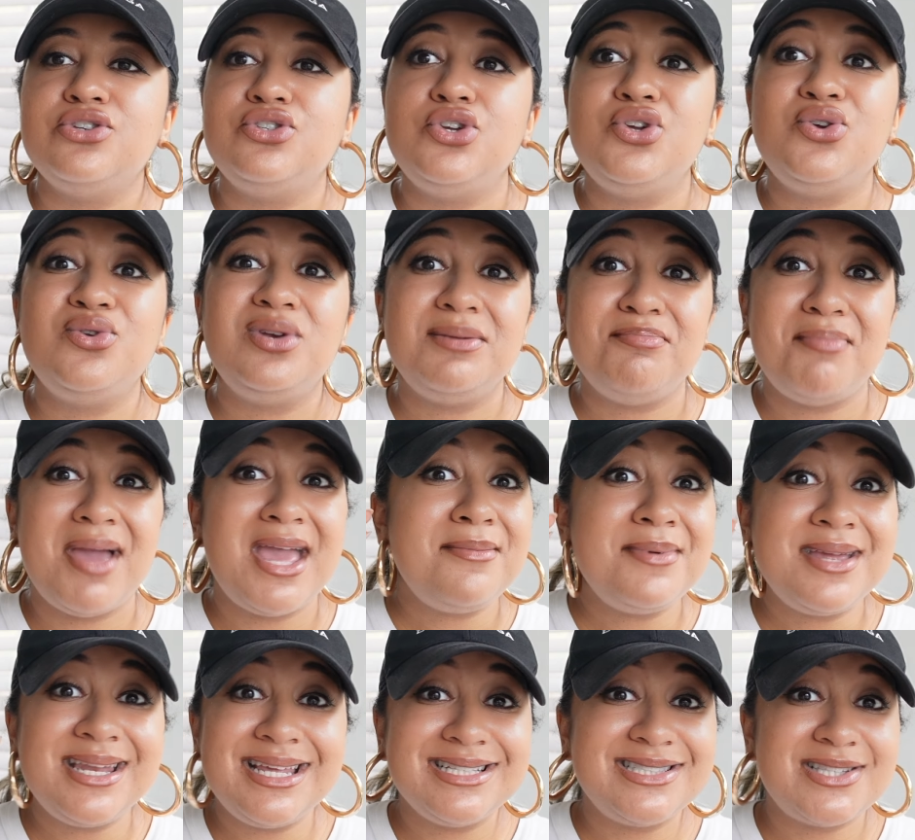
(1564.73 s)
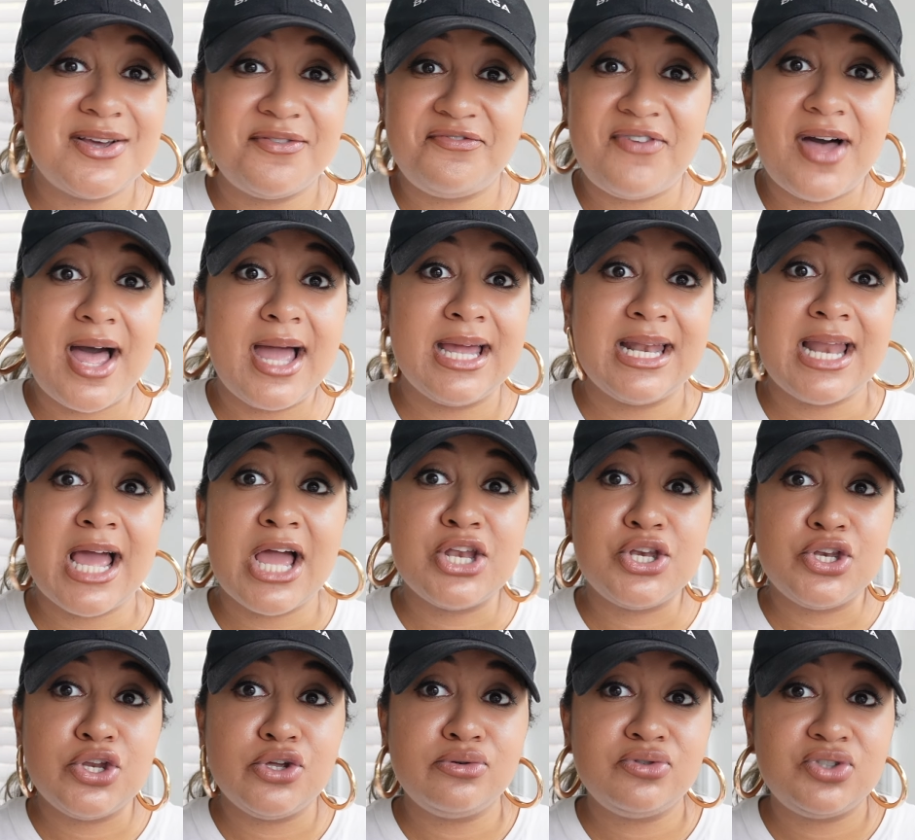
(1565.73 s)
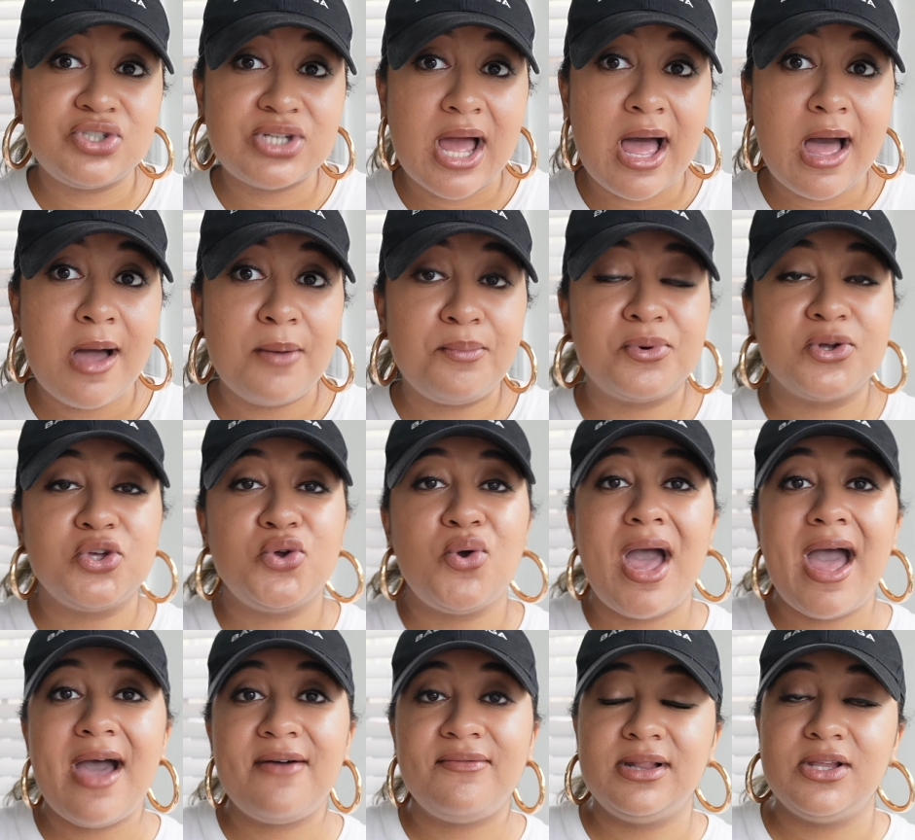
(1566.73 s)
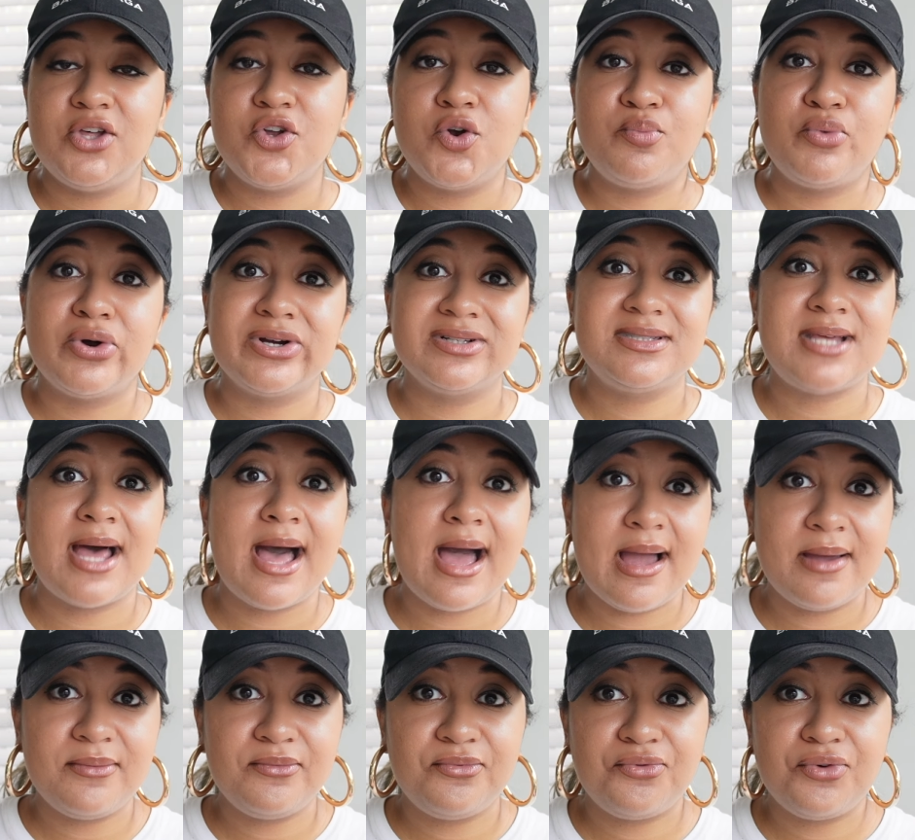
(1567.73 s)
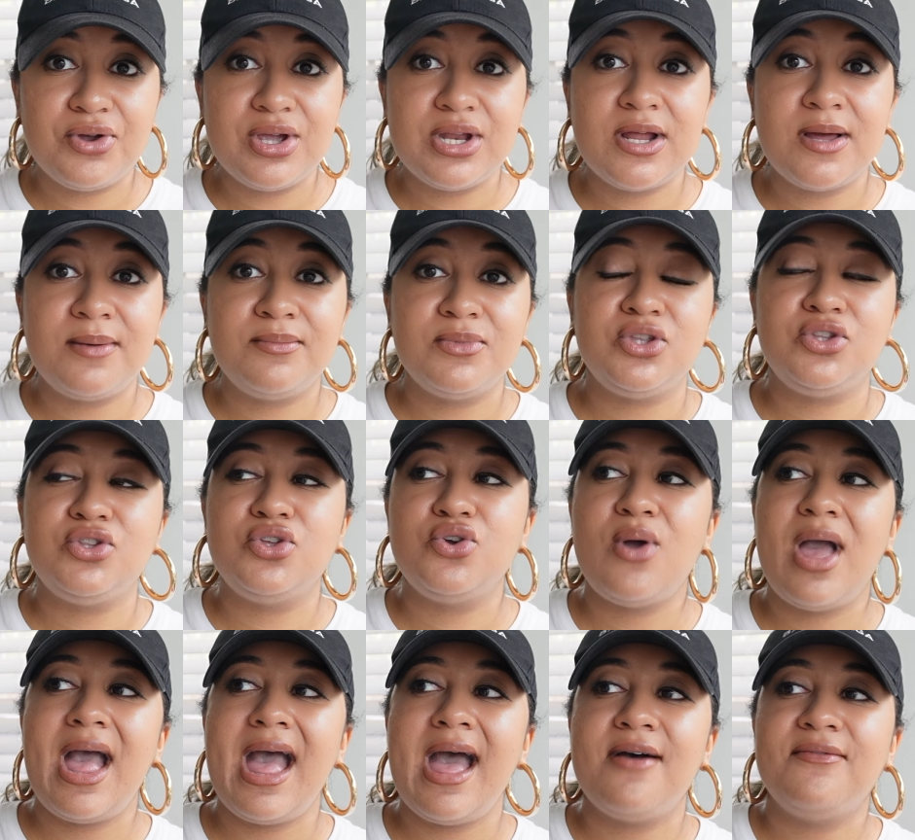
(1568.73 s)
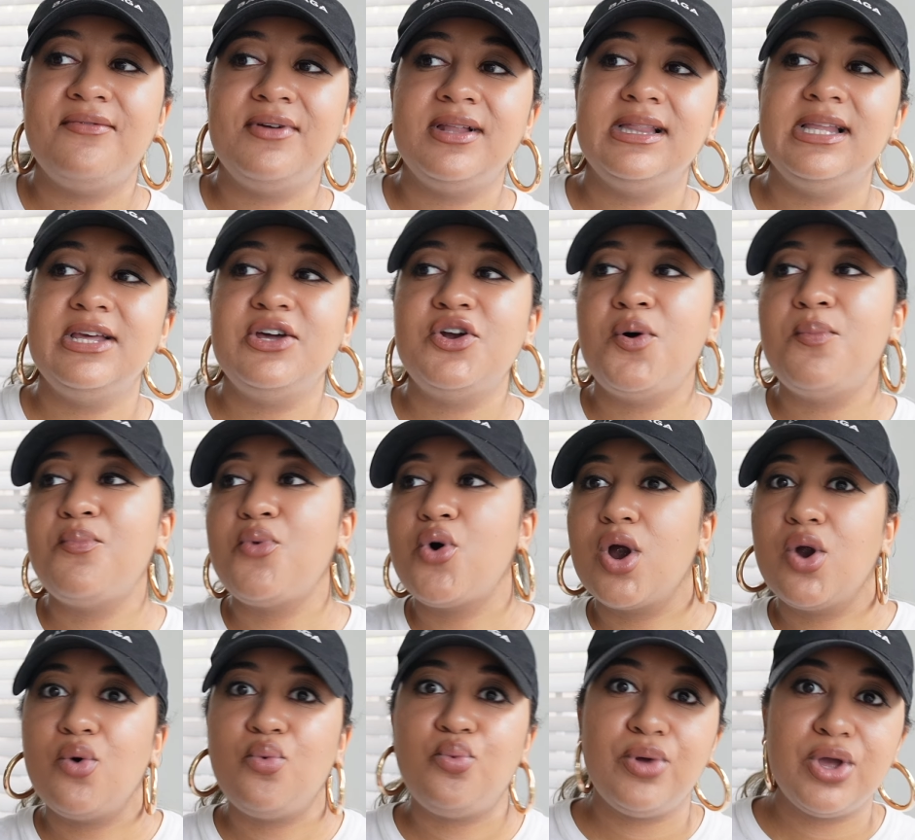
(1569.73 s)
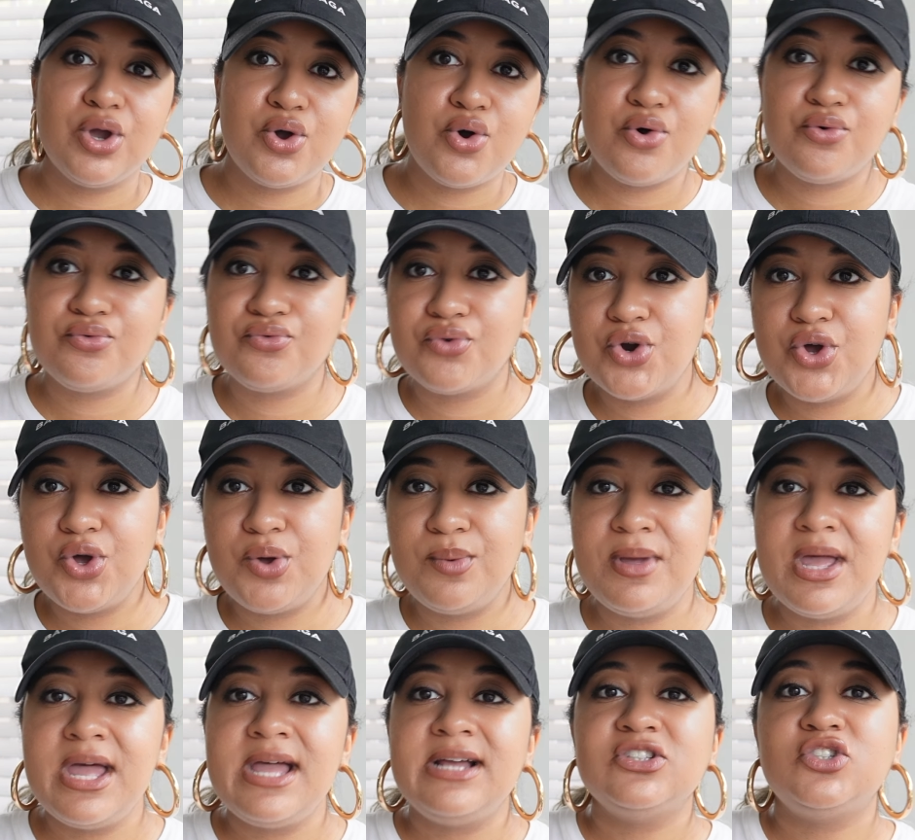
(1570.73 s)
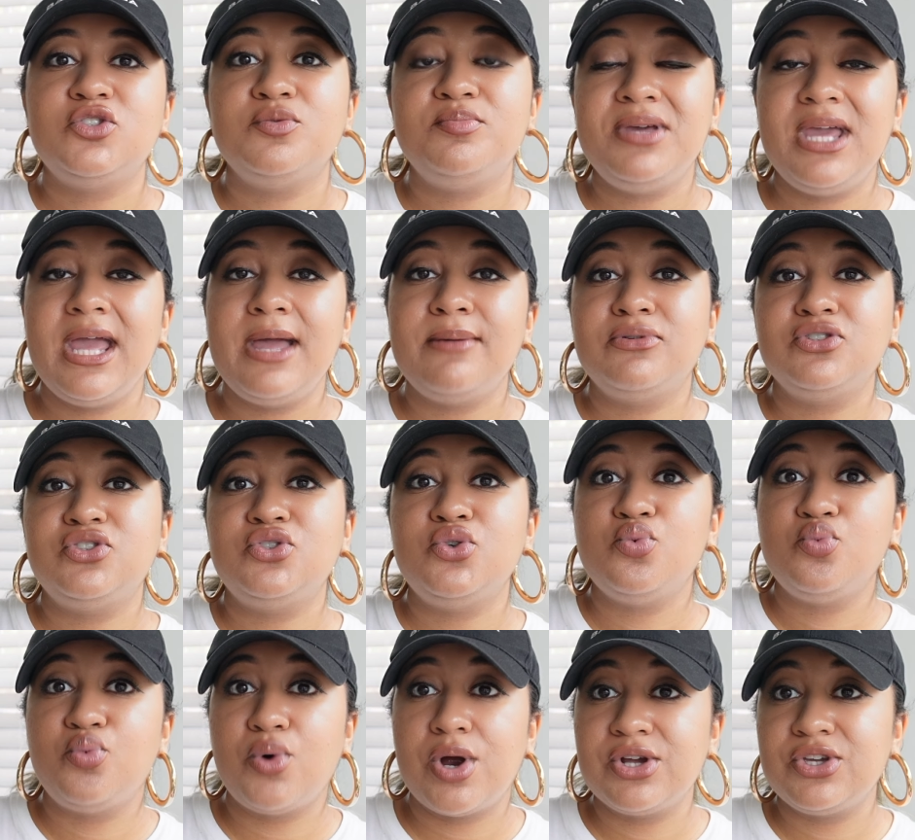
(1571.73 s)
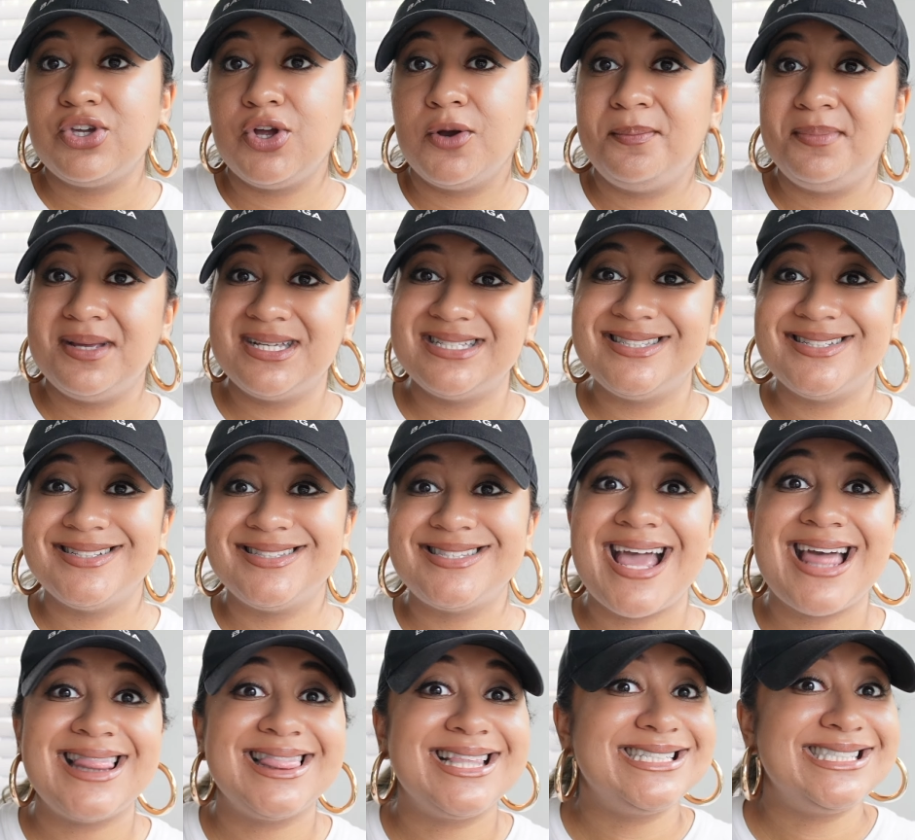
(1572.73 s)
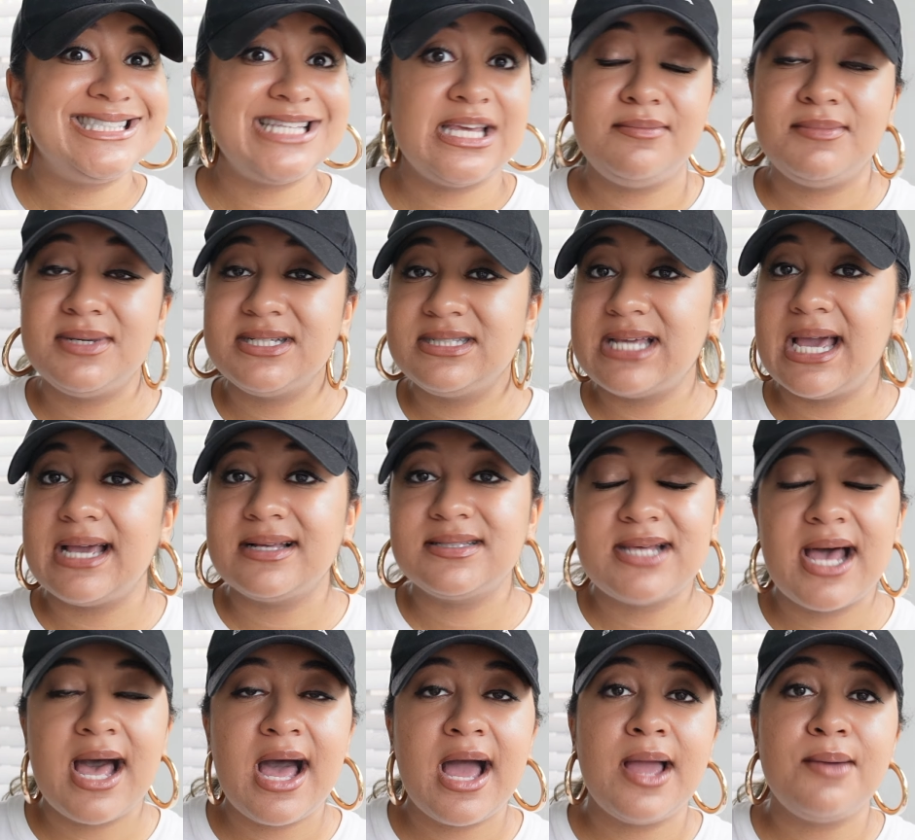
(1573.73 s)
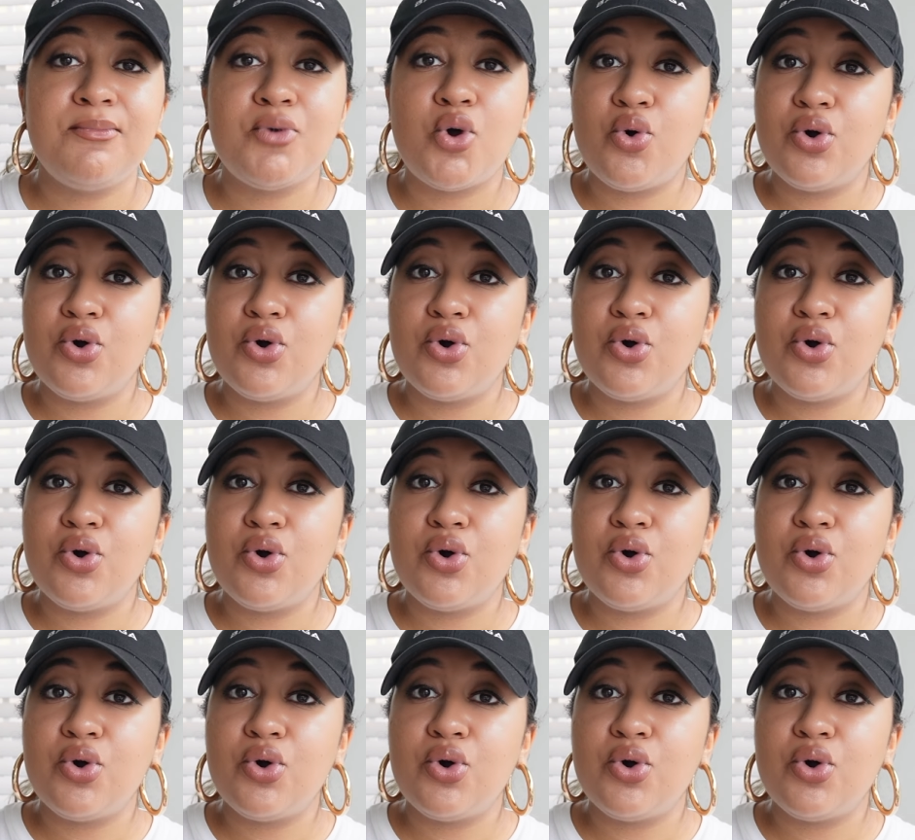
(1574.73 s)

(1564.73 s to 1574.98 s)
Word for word: Do you maybe need to find a new job where you have a little more time freedom and you have a little more wiggle room to be able to work your business at the same exact time?